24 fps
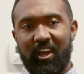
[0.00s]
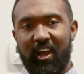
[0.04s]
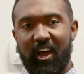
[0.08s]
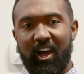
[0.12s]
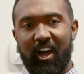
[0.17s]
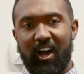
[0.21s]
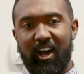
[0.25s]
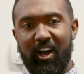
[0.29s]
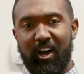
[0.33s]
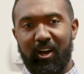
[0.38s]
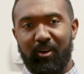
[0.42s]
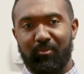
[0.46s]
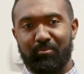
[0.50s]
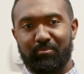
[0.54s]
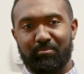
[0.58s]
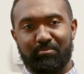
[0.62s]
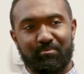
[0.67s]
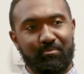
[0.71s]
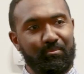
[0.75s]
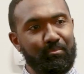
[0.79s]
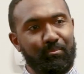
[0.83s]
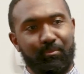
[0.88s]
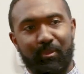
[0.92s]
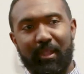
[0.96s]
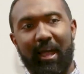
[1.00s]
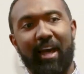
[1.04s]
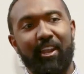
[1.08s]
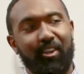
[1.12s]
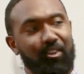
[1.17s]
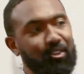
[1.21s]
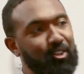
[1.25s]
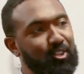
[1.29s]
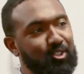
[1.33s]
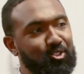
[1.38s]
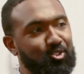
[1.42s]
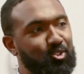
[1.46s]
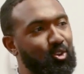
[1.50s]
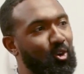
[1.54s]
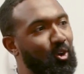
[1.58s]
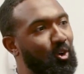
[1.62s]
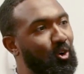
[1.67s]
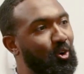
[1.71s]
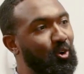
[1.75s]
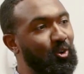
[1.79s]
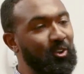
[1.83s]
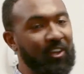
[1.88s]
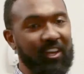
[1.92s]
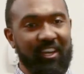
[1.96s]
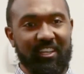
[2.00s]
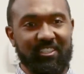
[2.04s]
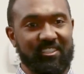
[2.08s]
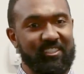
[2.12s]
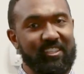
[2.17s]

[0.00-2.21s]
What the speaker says: bladder control is